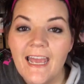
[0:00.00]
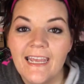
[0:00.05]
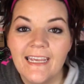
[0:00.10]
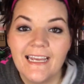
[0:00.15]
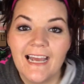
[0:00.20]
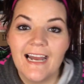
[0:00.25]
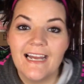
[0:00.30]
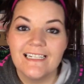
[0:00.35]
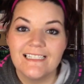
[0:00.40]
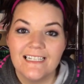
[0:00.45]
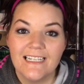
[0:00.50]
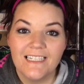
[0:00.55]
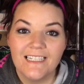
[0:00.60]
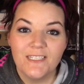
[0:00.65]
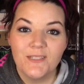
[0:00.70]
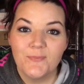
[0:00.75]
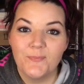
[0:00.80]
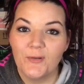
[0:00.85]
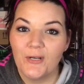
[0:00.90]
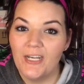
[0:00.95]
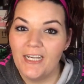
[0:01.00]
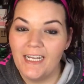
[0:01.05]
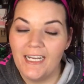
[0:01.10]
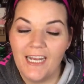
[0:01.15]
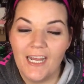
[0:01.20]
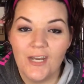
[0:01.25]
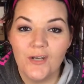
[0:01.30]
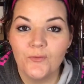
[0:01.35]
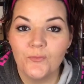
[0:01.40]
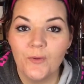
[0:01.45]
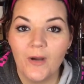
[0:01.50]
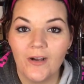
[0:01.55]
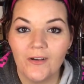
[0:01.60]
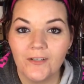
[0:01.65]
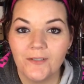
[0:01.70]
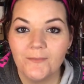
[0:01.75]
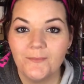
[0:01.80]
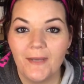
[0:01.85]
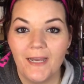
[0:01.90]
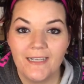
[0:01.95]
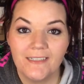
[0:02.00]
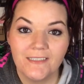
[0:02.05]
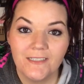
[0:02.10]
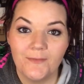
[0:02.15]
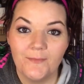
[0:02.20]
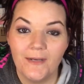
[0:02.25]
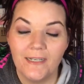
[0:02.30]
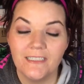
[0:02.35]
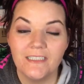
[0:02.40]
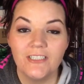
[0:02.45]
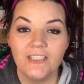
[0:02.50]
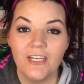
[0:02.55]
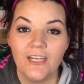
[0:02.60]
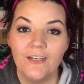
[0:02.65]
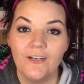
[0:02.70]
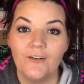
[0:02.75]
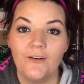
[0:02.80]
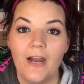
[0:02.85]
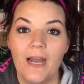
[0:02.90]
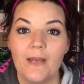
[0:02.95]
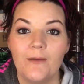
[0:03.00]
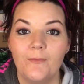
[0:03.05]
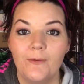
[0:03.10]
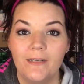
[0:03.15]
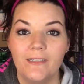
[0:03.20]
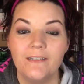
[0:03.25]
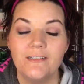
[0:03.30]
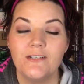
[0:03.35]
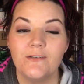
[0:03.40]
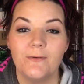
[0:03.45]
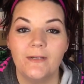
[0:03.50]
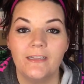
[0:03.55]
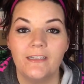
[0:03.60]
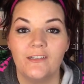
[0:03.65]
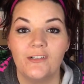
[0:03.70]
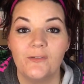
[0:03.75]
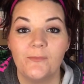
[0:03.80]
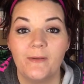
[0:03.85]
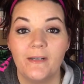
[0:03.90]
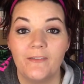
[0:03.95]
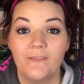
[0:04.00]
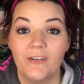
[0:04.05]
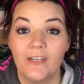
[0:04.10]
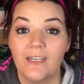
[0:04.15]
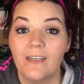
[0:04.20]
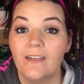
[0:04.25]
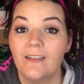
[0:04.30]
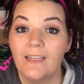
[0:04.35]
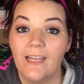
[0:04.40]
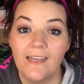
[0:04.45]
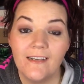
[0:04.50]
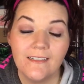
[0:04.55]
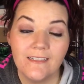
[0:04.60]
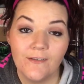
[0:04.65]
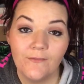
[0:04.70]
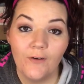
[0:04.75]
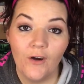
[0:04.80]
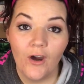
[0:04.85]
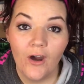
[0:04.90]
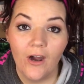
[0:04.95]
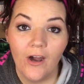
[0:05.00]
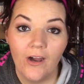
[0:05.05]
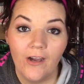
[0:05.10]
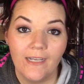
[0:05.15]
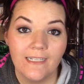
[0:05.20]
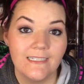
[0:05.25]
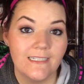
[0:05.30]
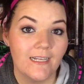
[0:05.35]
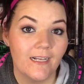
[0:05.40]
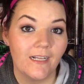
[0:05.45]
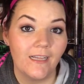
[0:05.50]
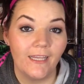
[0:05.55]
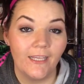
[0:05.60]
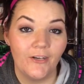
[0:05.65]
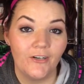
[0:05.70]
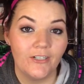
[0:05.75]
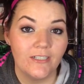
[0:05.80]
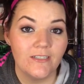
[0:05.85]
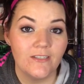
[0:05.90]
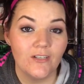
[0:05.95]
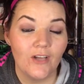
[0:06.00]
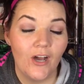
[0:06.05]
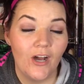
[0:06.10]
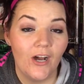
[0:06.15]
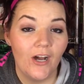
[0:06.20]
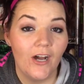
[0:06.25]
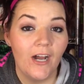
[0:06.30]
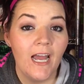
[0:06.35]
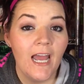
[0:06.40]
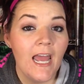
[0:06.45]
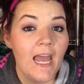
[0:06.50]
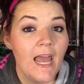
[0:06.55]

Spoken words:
Hey guys, it's Brittany and welcome back to my channel. I want to do a little bit of a collective haul. It's a clearance haul.